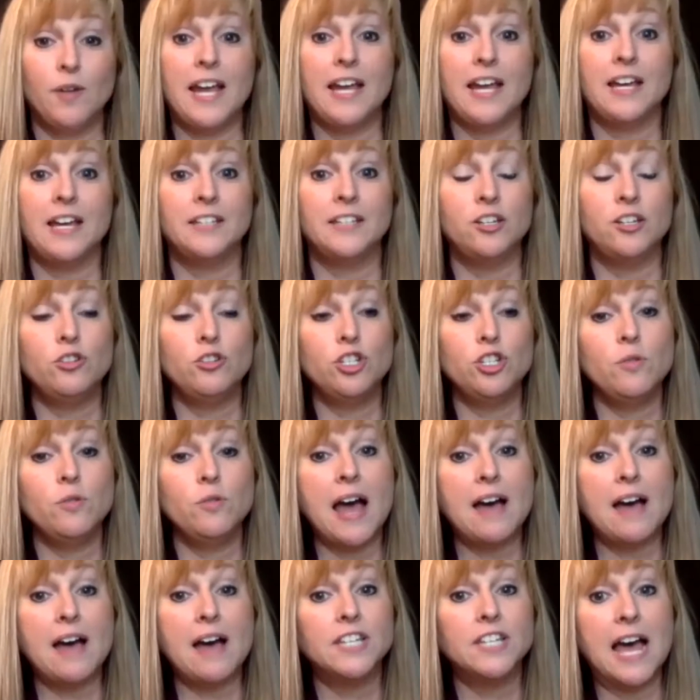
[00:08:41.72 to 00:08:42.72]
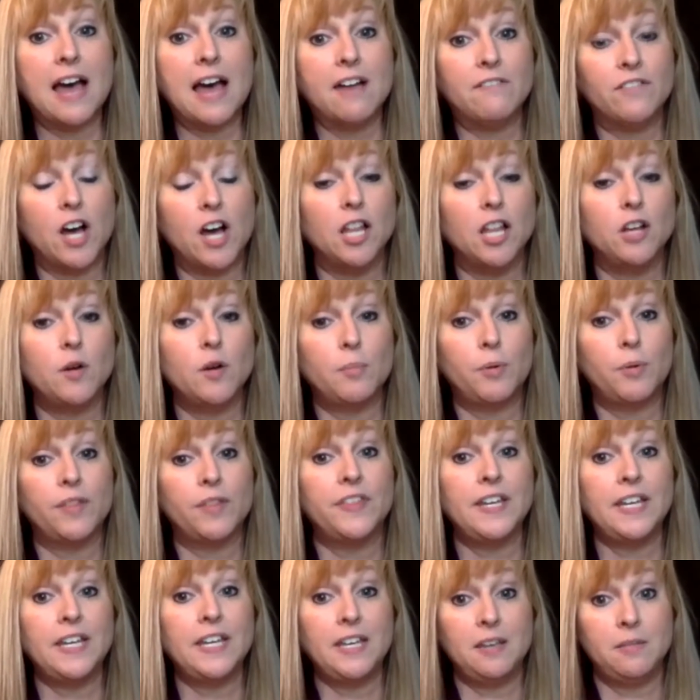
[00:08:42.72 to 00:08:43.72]
series. So that's a
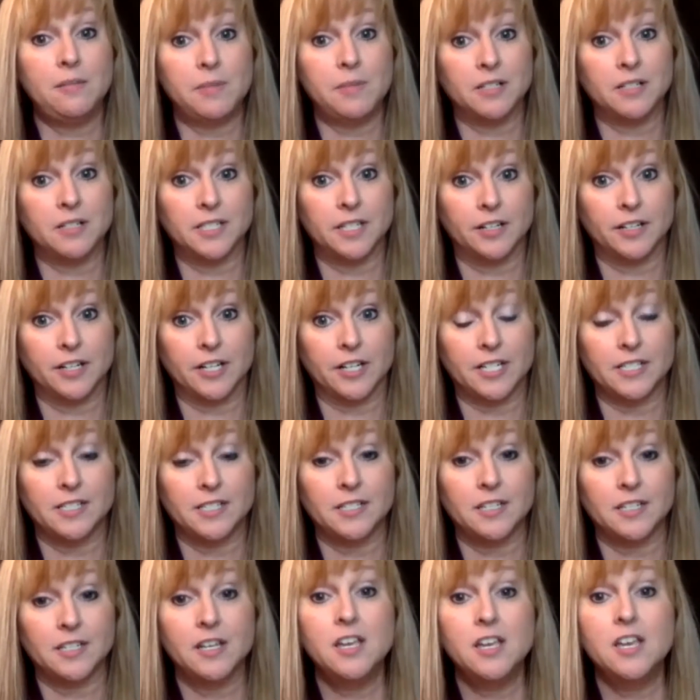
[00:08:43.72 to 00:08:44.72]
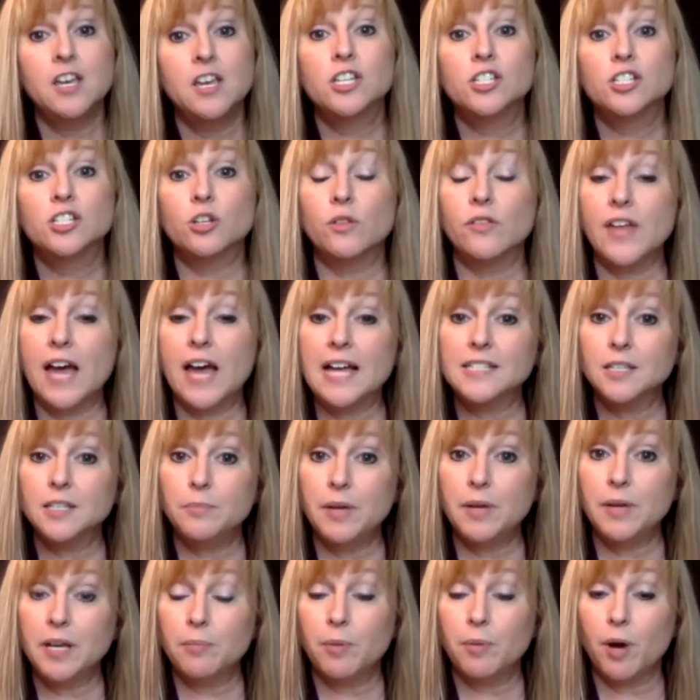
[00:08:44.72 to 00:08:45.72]
big part of it too, is following up and
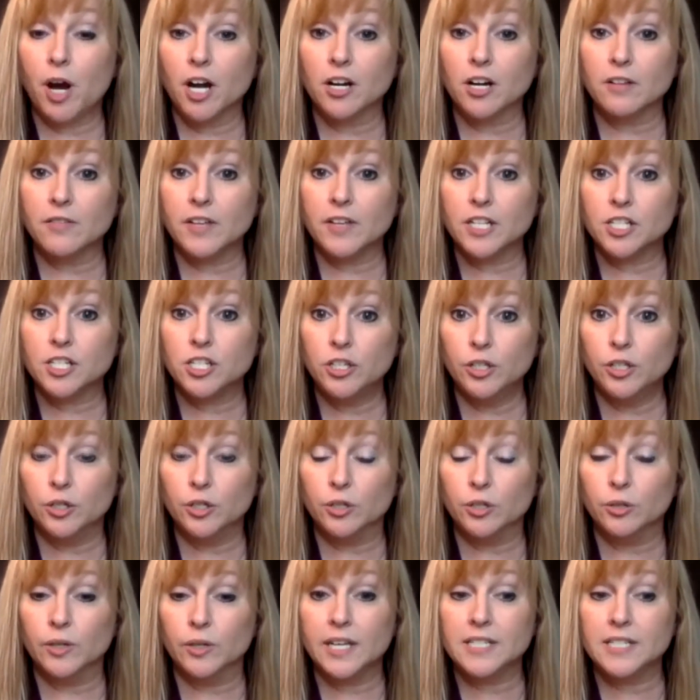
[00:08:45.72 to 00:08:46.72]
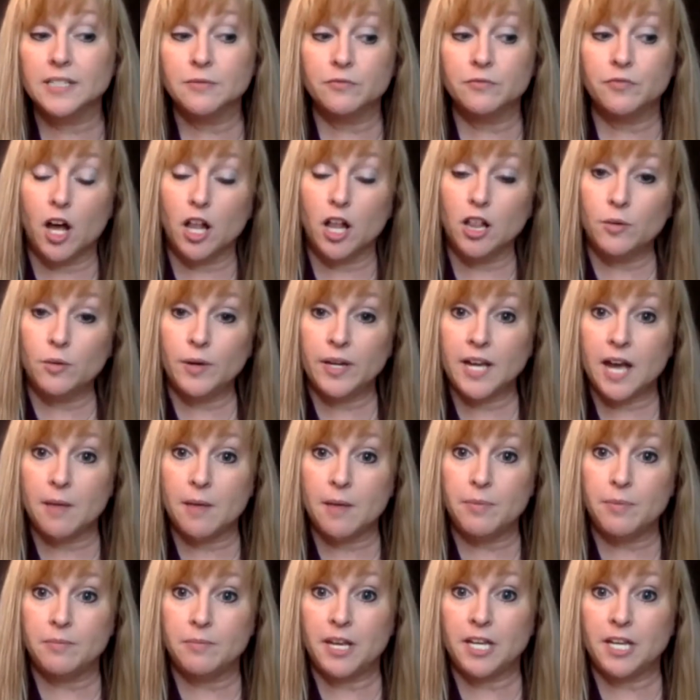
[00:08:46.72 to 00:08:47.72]
making sure that you're still in contact with
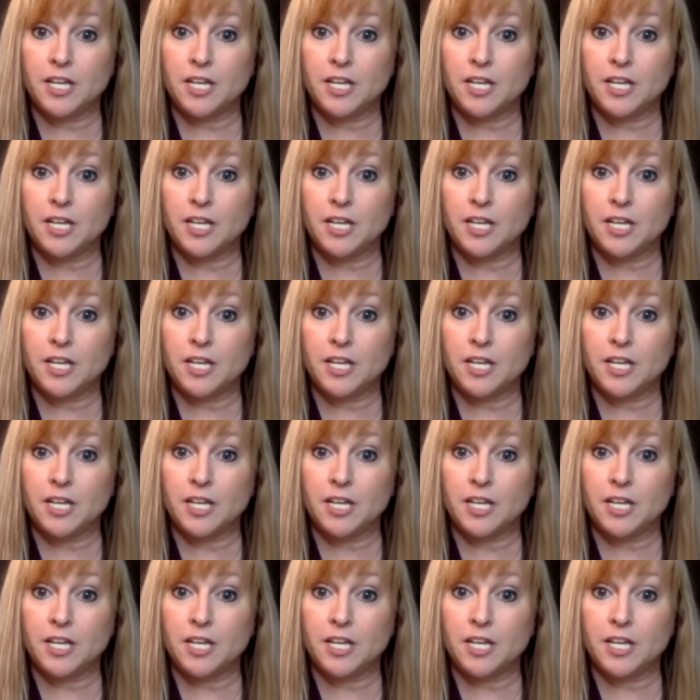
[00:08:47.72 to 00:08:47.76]
people.